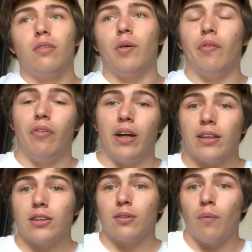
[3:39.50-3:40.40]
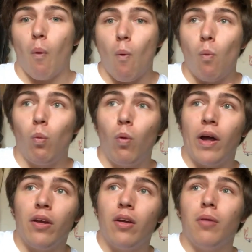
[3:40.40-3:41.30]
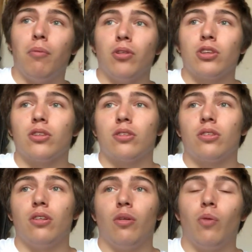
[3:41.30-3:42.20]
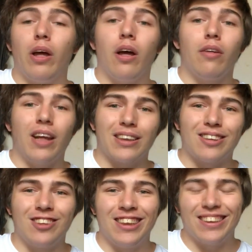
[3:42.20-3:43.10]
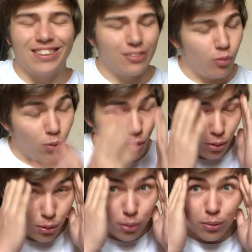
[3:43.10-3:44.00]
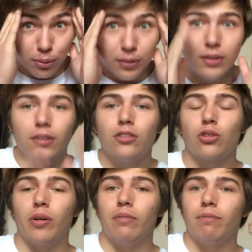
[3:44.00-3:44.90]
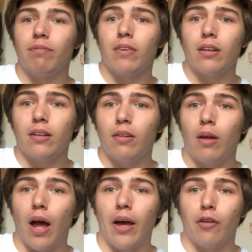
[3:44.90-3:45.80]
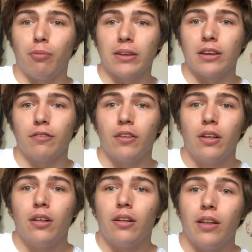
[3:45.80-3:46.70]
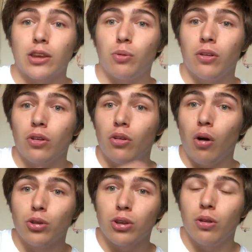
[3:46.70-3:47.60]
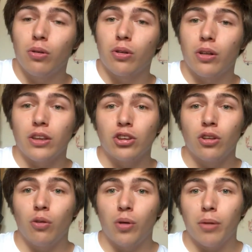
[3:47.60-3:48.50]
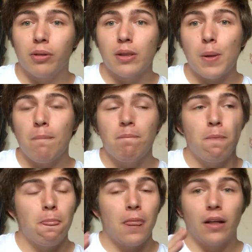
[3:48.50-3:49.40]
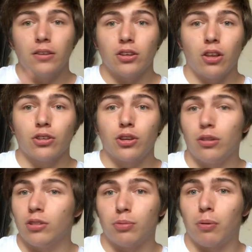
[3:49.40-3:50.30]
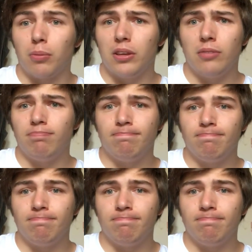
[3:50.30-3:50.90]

Well, next, when a monster... next one... Whoa... Sorry, ahead of myself. Next one, Ghost Ogre and Snow Rabbit. It's probably